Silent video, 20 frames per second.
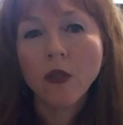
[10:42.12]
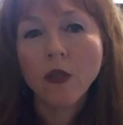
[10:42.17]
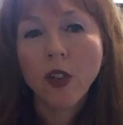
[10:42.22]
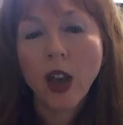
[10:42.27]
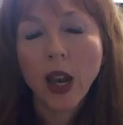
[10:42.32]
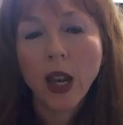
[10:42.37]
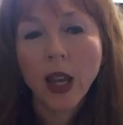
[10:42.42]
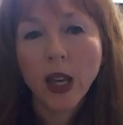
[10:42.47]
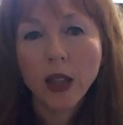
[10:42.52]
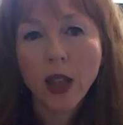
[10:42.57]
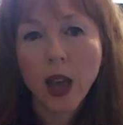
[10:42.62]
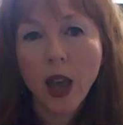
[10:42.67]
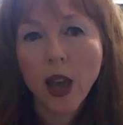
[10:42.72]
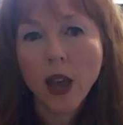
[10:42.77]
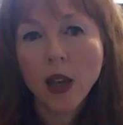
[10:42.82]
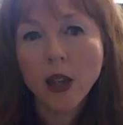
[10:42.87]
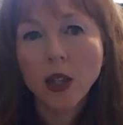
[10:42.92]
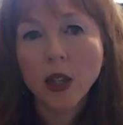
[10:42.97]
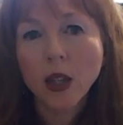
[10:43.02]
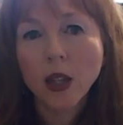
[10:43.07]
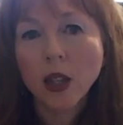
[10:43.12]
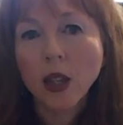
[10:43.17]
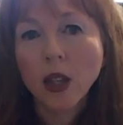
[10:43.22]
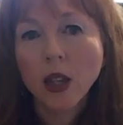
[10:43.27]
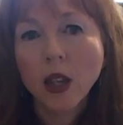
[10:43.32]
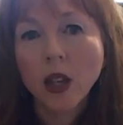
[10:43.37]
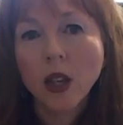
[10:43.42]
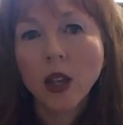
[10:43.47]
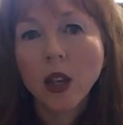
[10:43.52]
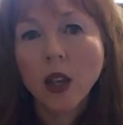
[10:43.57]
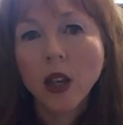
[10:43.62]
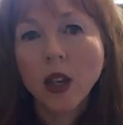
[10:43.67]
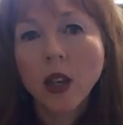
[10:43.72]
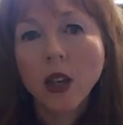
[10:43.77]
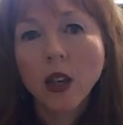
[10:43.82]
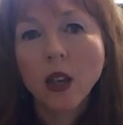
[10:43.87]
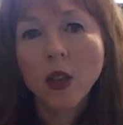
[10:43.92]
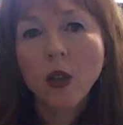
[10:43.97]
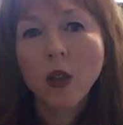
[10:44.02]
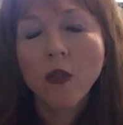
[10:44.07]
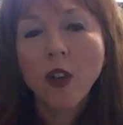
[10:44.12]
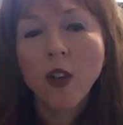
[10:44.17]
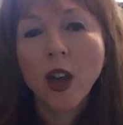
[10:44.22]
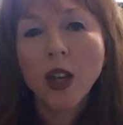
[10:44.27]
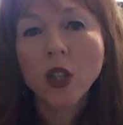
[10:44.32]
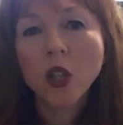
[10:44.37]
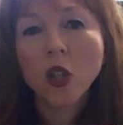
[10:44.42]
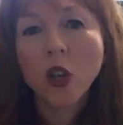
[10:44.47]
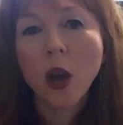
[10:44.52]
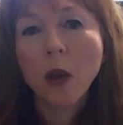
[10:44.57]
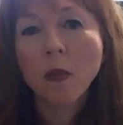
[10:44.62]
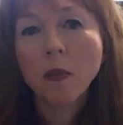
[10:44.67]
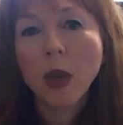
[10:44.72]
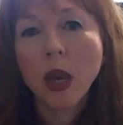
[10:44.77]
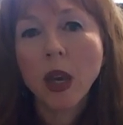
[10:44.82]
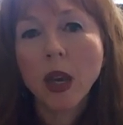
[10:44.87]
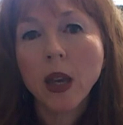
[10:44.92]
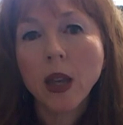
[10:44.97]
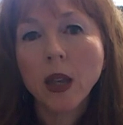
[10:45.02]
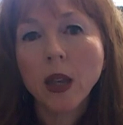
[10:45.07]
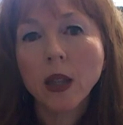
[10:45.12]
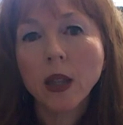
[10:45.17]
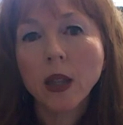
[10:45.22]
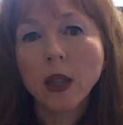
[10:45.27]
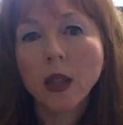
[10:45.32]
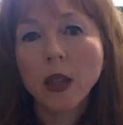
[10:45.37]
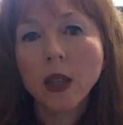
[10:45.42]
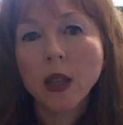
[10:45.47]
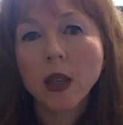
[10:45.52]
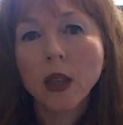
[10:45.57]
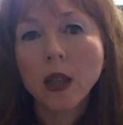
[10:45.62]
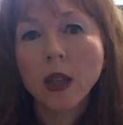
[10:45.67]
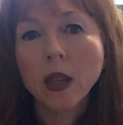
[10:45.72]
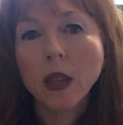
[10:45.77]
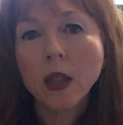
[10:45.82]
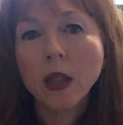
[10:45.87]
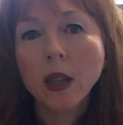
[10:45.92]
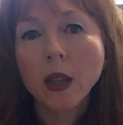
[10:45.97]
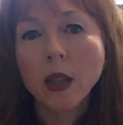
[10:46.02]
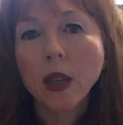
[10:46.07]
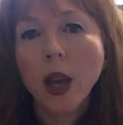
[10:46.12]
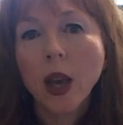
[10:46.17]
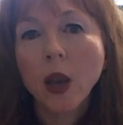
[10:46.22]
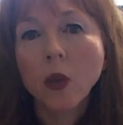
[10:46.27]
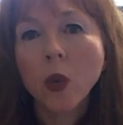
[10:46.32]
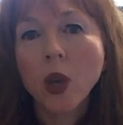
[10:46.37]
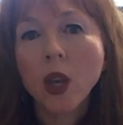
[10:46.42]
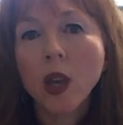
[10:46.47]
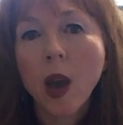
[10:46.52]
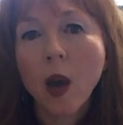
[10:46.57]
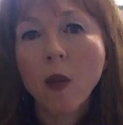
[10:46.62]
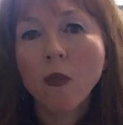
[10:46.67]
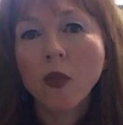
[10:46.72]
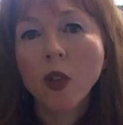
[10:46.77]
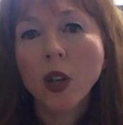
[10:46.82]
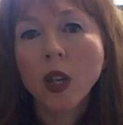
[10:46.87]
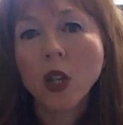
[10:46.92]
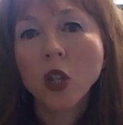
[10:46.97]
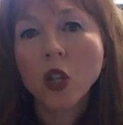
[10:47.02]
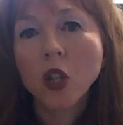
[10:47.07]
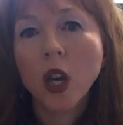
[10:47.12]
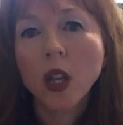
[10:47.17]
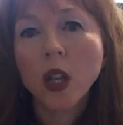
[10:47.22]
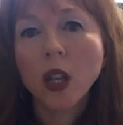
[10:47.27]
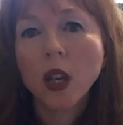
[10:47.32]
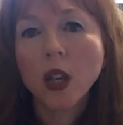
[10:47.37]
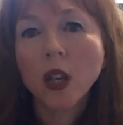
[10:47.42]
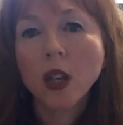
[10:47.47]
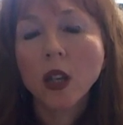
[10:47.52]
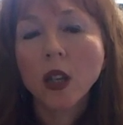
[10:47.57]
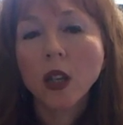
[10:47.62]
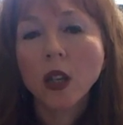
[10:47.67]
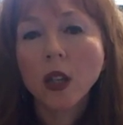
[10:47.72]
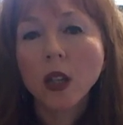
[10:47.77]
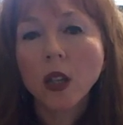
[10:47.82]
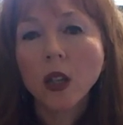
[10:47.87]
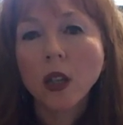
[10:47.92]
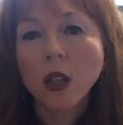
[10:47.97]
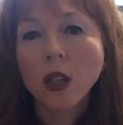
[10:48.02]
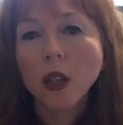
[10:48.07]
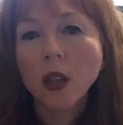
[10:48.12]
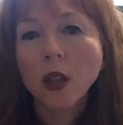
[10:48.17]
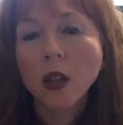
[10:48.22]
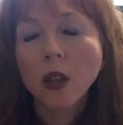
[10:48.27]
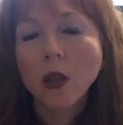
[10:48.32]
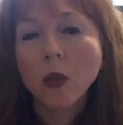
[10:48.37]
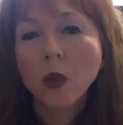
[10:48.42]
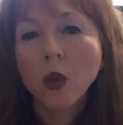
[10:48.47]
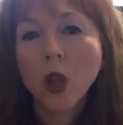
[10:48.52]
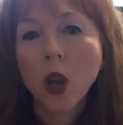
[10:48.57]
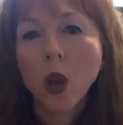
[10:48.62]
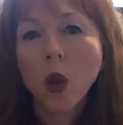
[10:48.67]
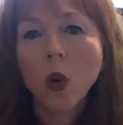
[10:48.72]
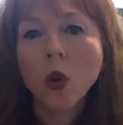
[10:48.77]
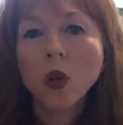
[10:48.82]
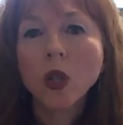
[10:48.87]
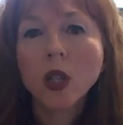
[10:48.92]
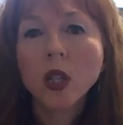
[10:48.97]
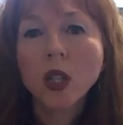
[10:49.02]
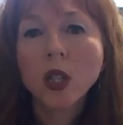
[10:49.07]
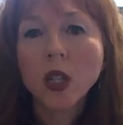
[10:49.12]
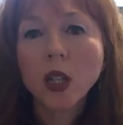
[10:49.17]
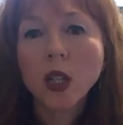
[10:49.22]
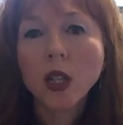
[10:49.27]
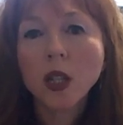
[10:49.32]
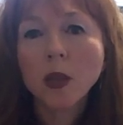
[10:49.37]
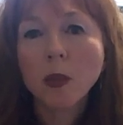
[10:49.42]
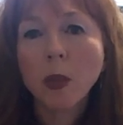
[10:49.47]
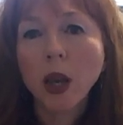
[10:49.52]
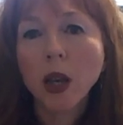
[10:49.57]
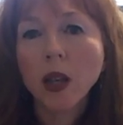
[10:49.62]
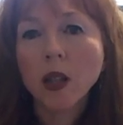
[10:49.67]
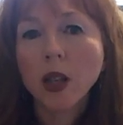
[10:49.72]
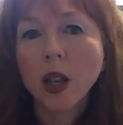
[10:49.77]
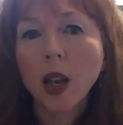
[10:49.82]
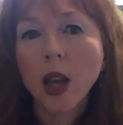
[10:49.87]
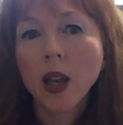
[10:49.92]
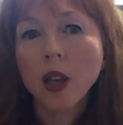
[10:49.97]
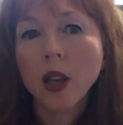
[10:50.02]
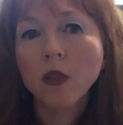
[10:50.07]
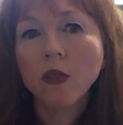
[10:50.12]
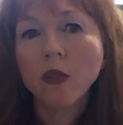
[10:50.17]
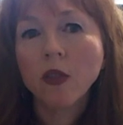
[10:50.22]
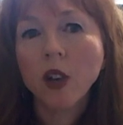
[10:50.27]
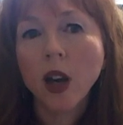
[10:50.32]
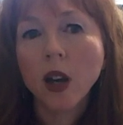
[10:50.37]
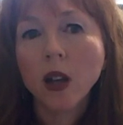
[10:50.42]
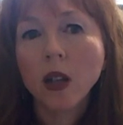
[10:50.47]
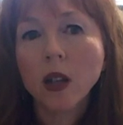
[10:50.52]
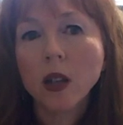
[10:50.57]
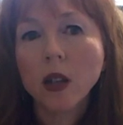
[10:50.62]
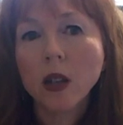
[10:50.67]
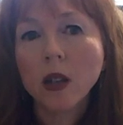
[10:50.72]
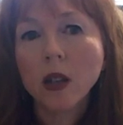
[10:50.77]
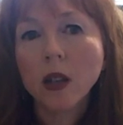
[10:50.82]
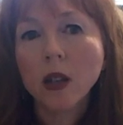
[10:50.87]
Failing that, you FaceTime me, and we comfort each other with a long distance pixelated fuck.